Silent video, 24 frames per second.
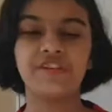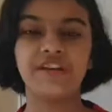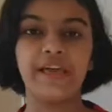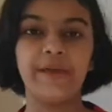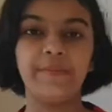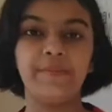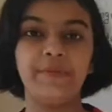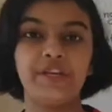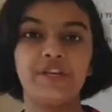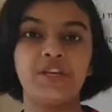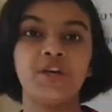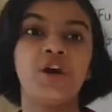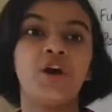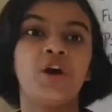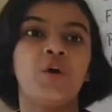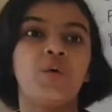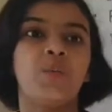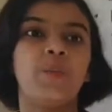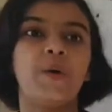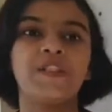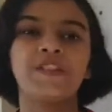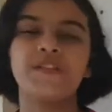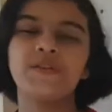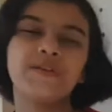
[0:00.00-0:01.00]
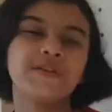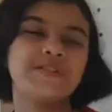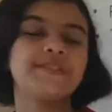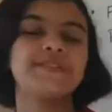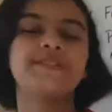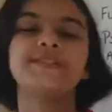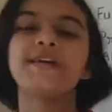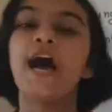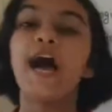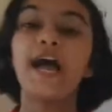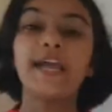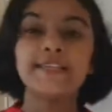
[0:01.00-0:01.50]
climate, whether it
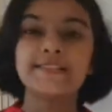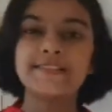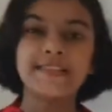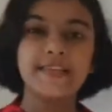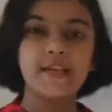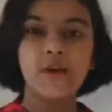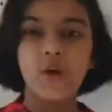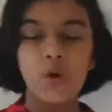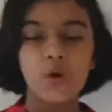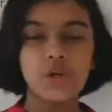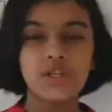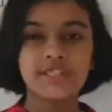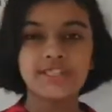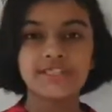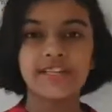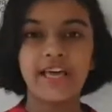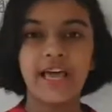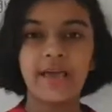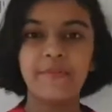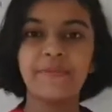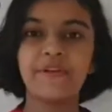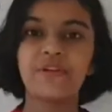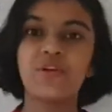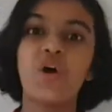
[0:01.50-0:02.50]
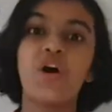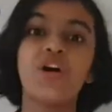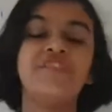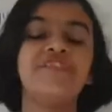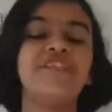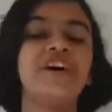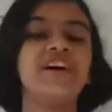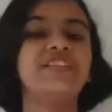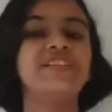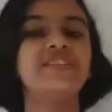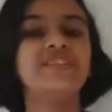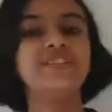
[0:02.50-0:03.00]
is icy cold climate or
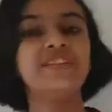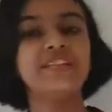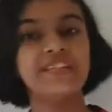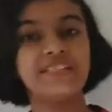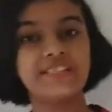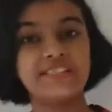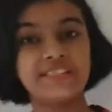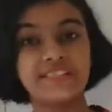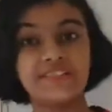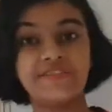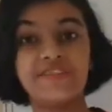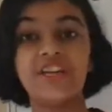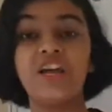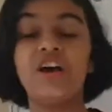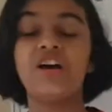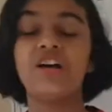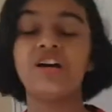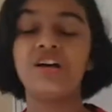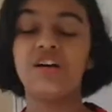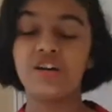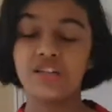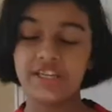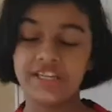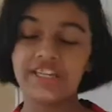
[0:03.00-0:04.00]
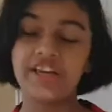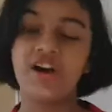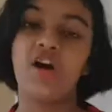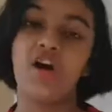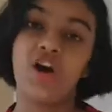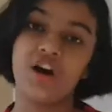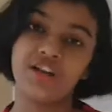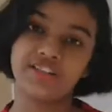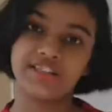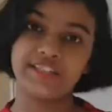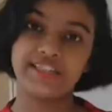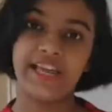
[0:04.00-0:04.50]
whether it is even in a
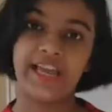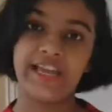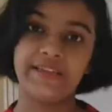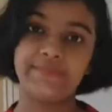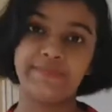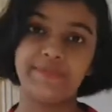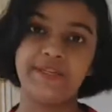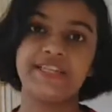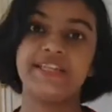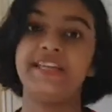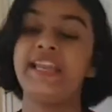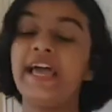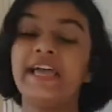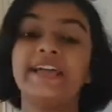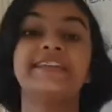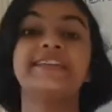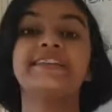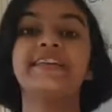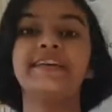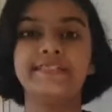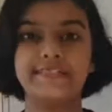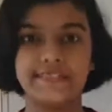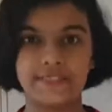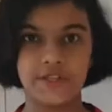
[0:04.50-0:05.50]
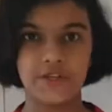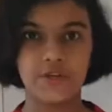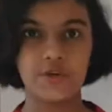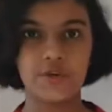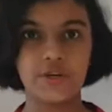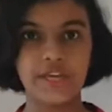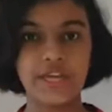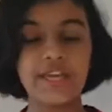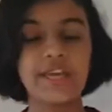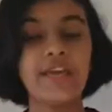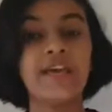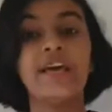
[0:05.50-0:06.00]
hot climate like desert.
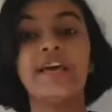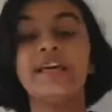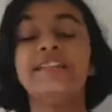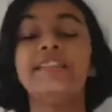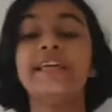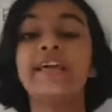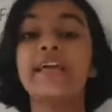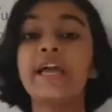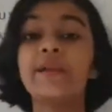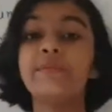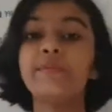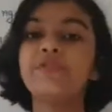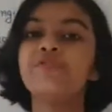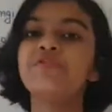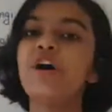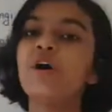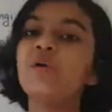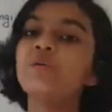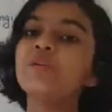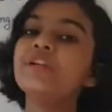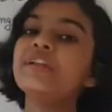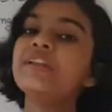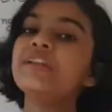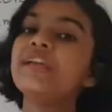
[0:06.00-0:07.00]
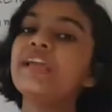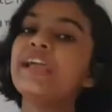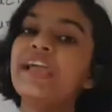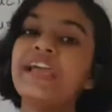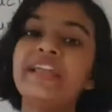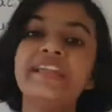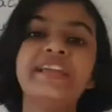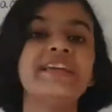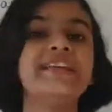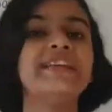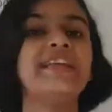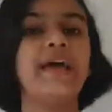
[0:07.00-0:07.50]
Okay, they can be found in
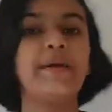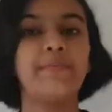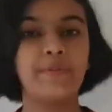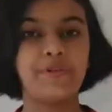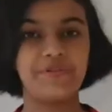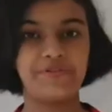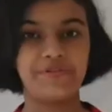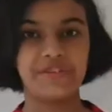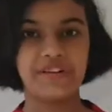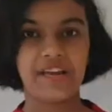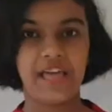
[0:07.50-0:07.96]
any type of